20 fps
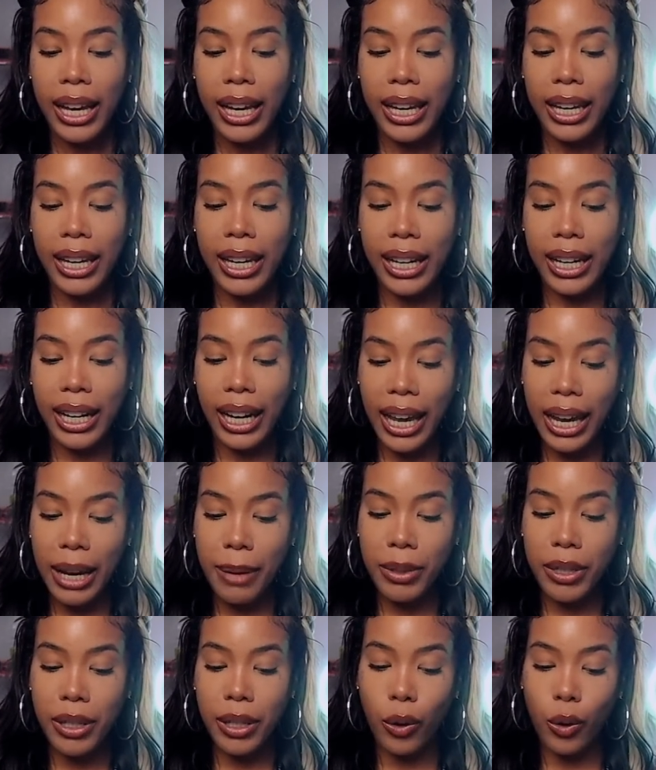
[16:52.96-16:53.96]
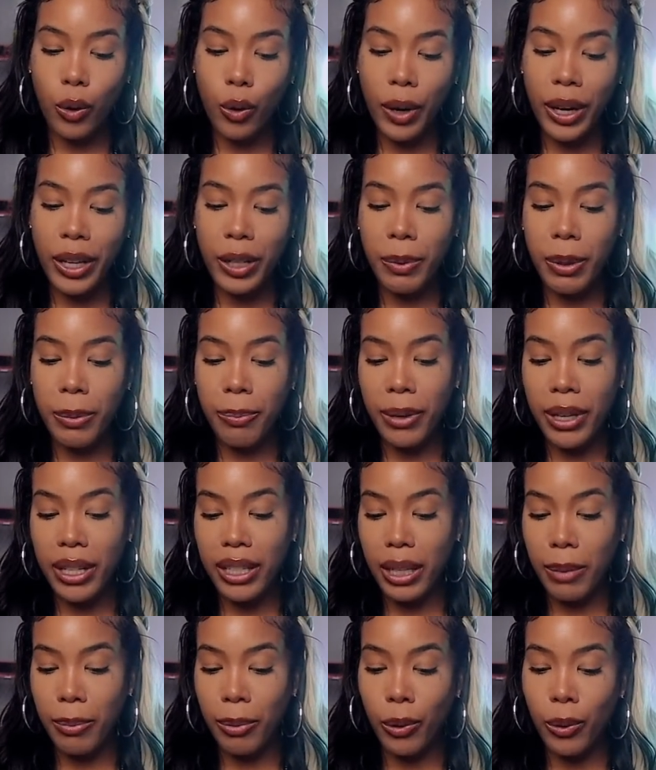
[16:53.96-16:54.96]
He claims to always be
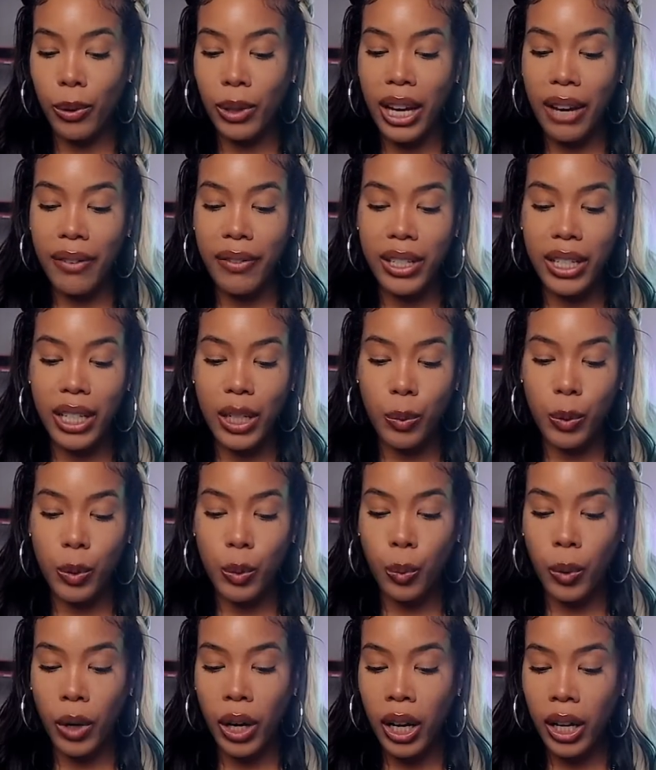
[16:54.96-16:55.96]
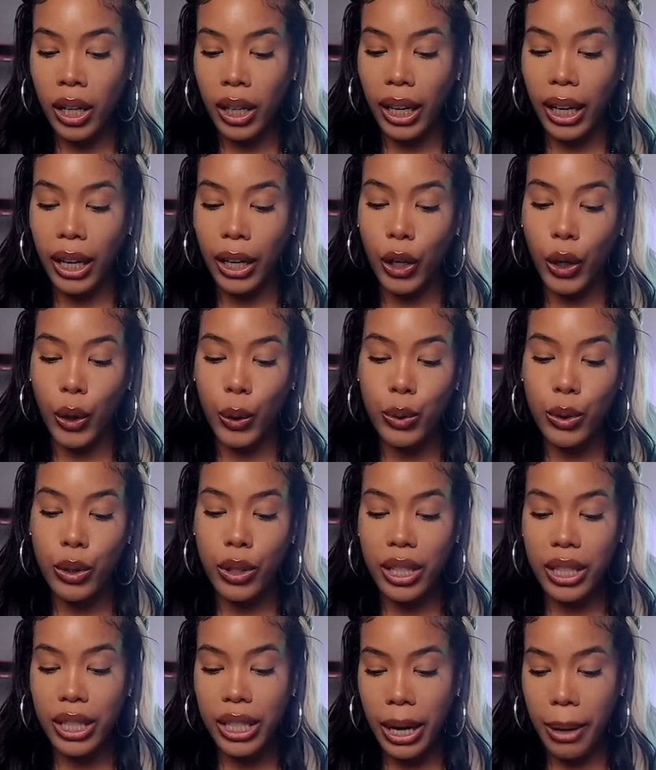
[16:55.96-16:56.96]
busy, but all he ever did was work and go to
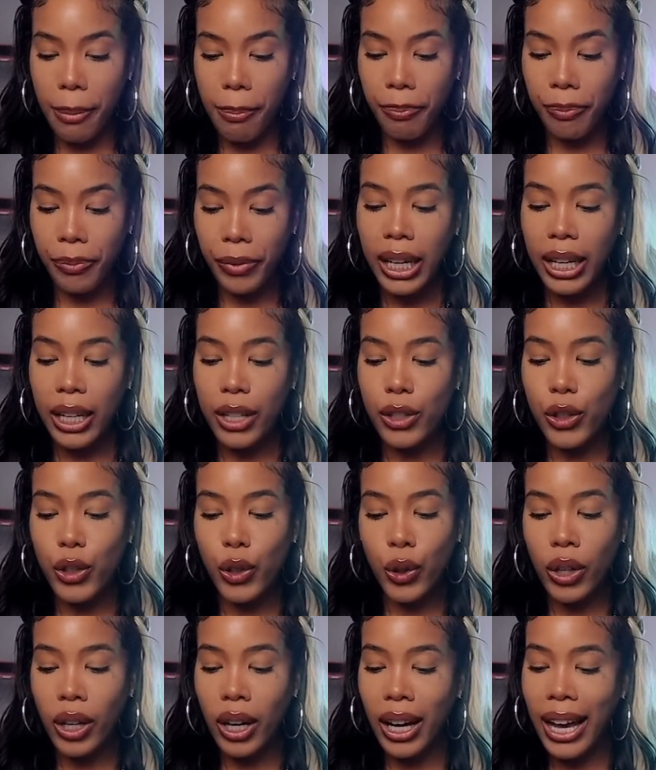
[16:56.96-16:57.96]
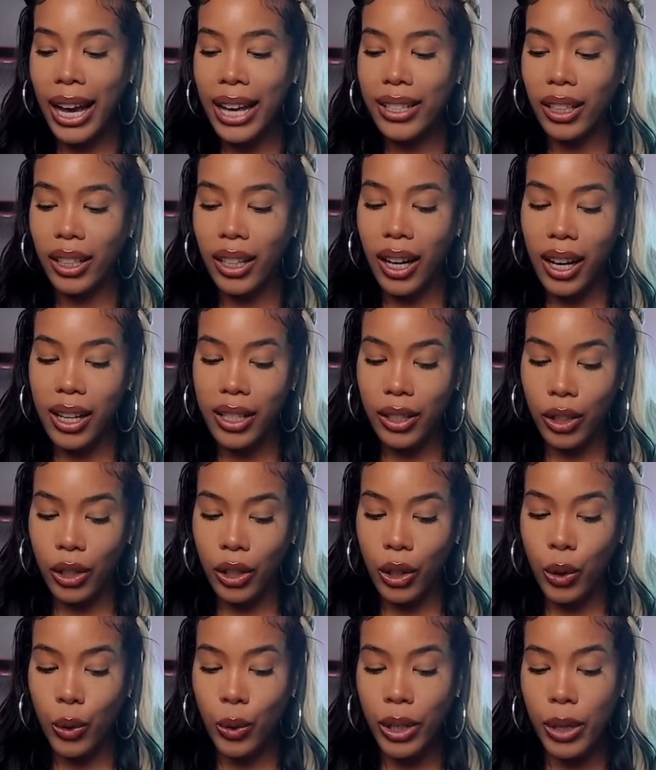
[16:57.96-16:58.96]
the gym. His daughter has a
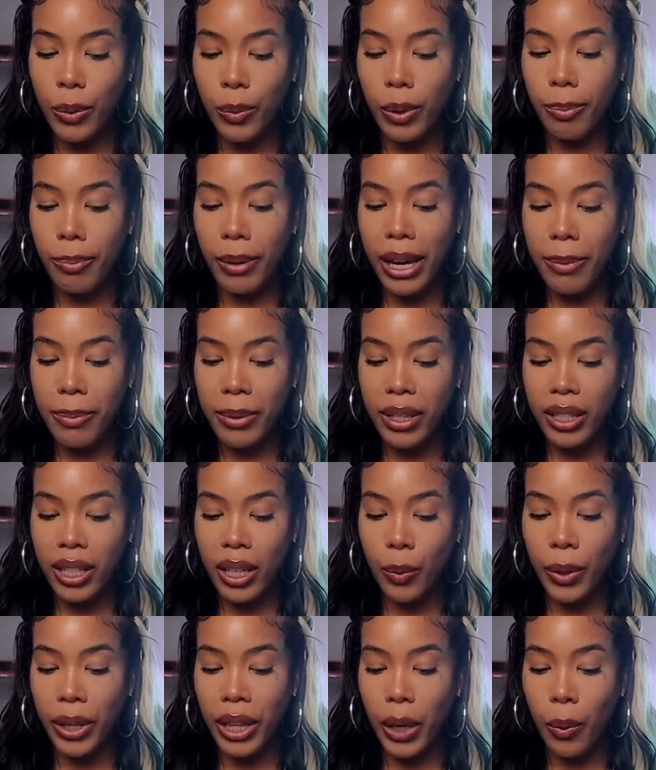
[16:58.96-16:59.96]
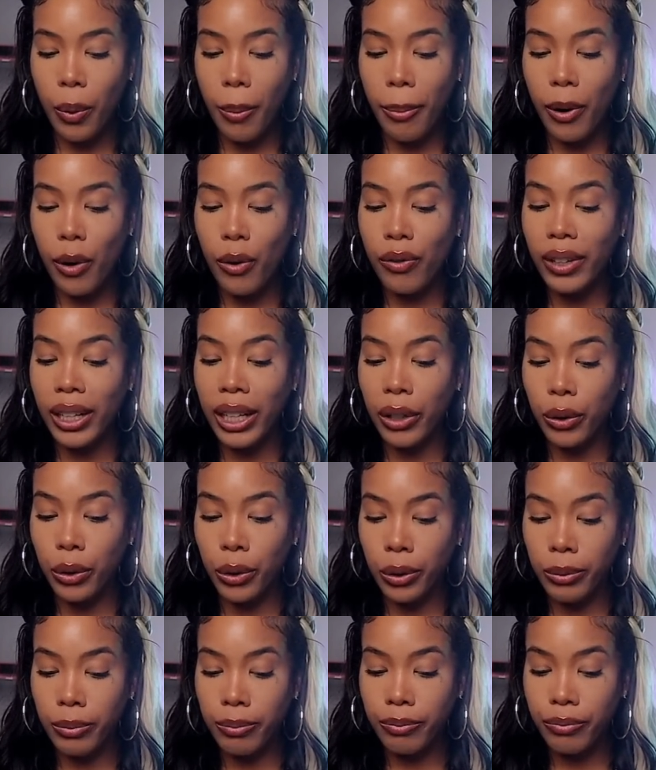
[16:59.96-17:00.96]
cousin who he would babysit when they were both
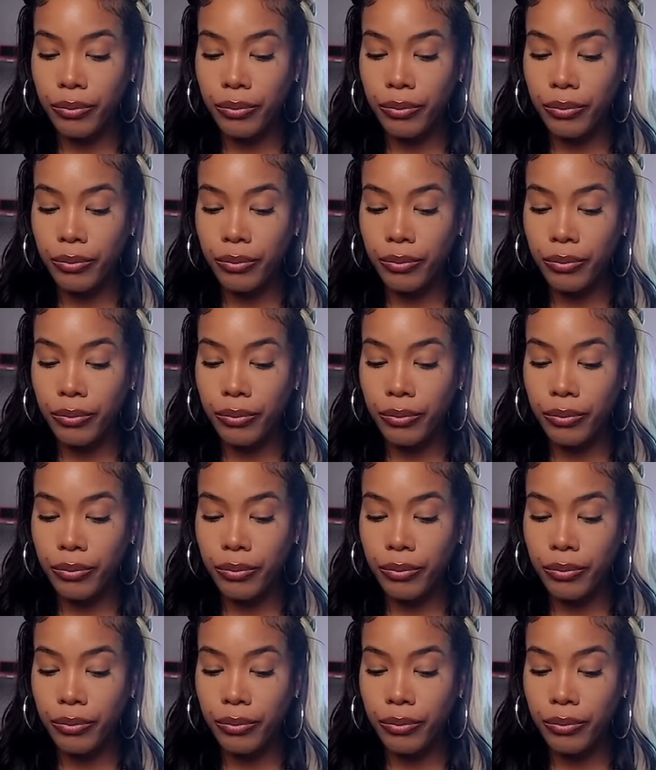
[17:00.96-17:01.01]
little.